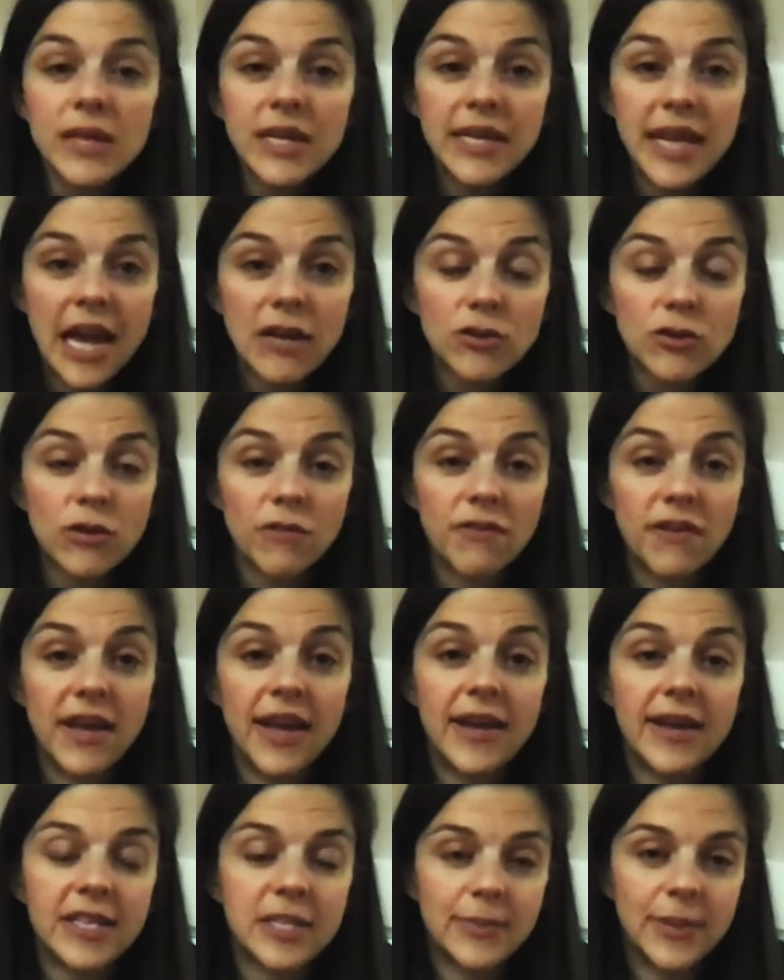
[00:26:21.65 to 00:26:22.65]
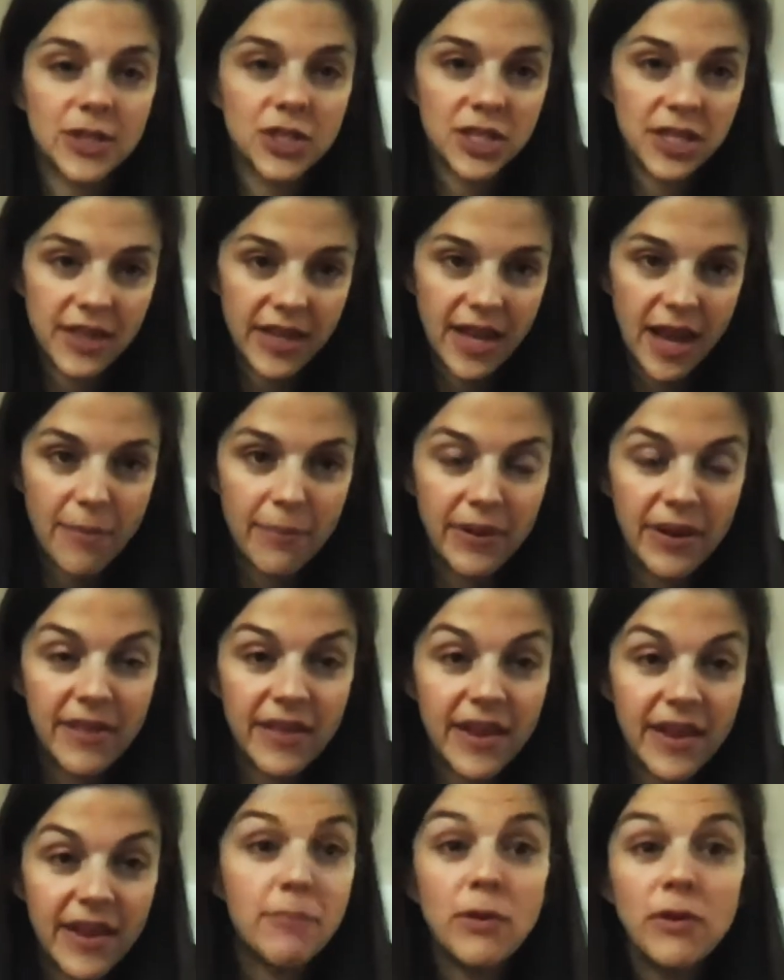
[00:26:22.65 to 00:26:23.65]
a really natural fit. And especially the
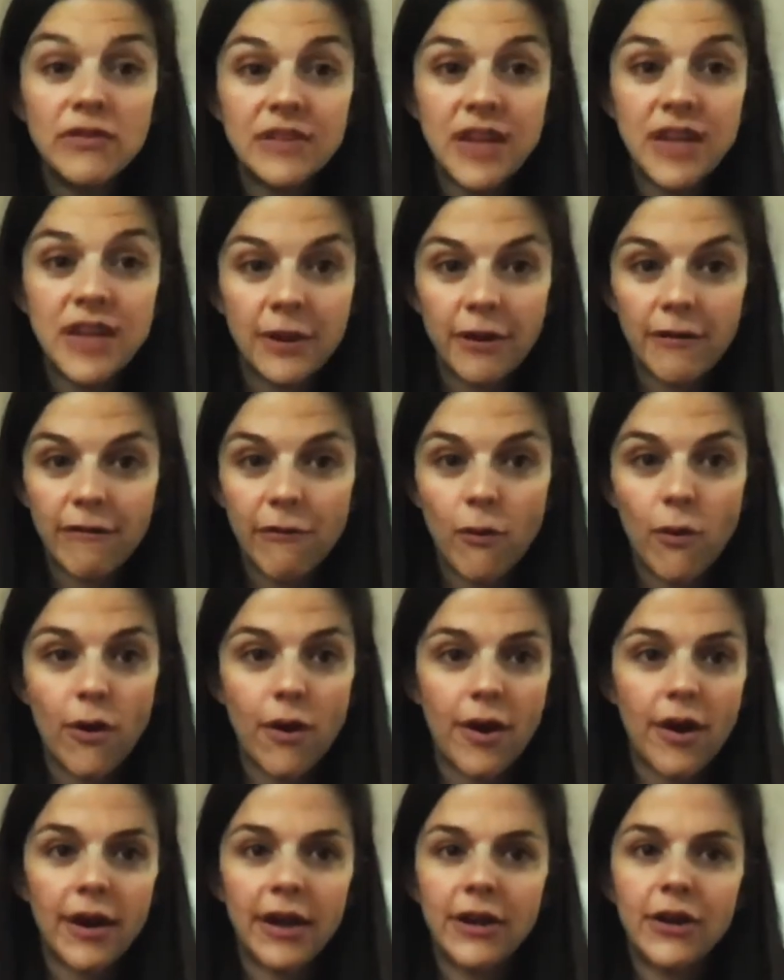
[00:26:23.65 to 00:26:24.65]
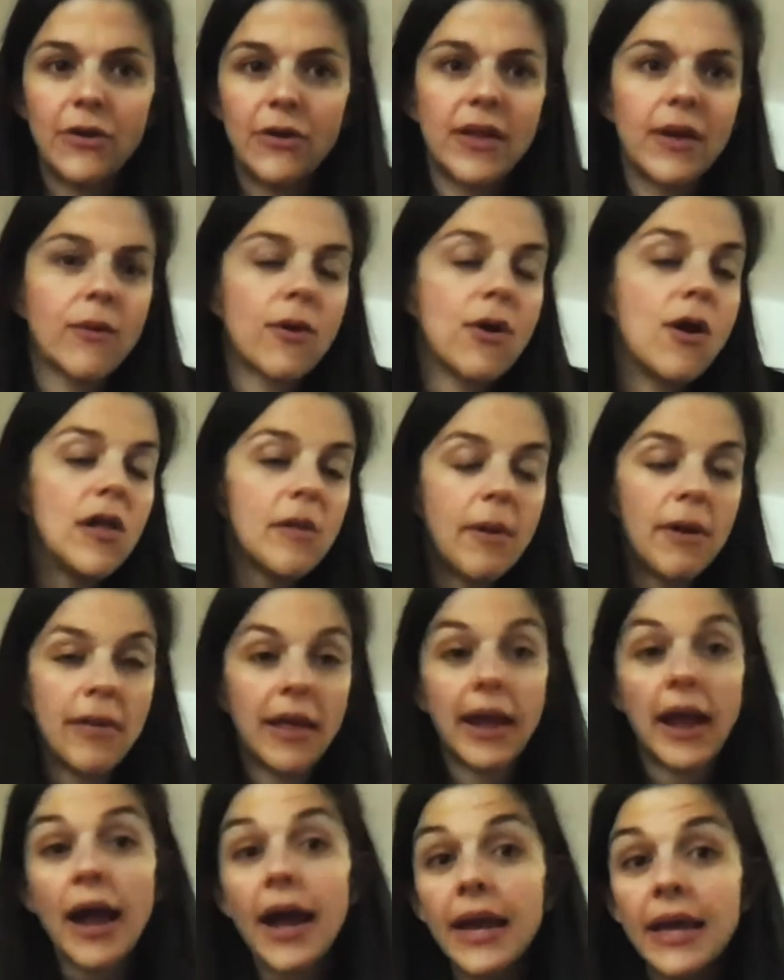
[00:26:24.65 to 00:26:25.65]
company that I'd moved up here for, they were all
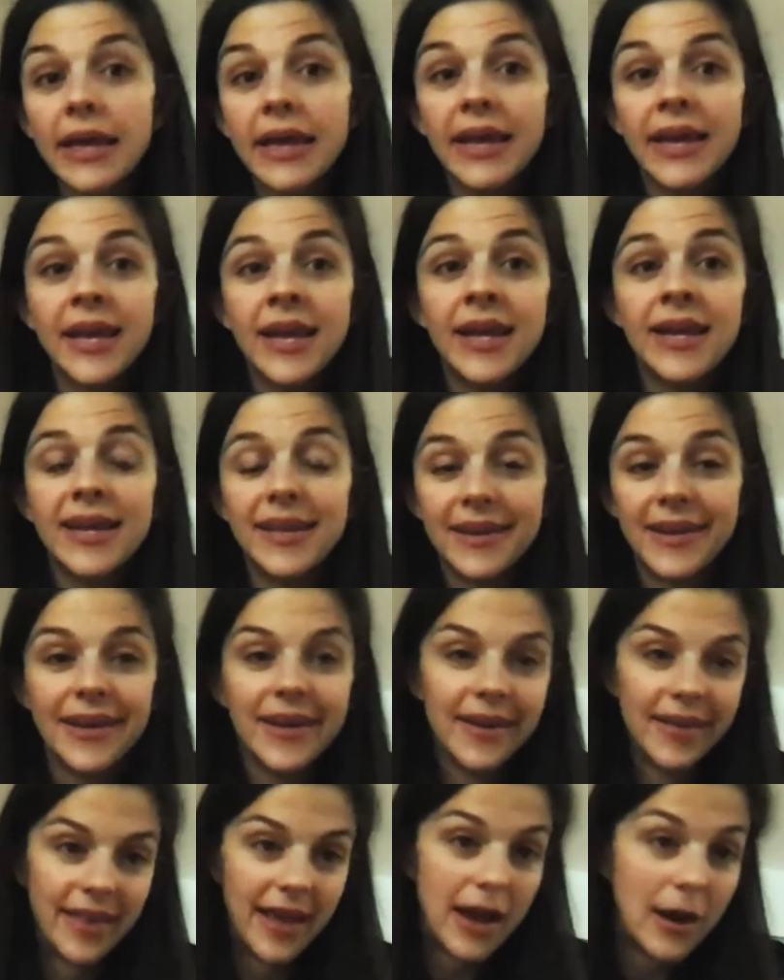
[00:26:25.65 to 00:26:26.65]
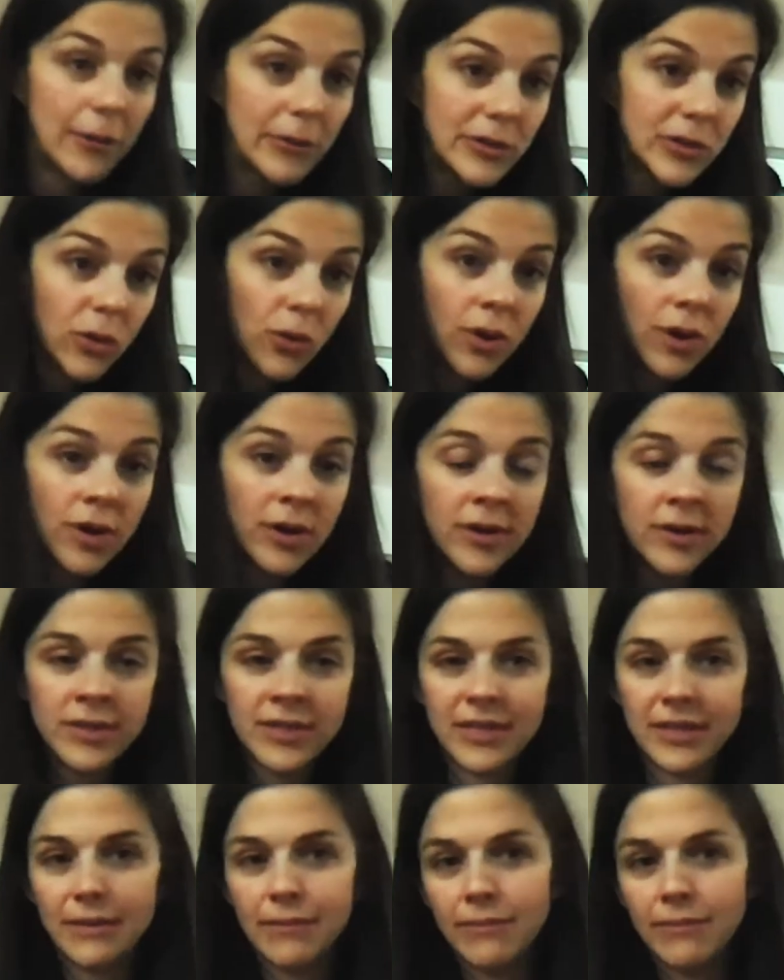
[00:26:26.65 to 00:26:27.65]
about like hiking and the outdoors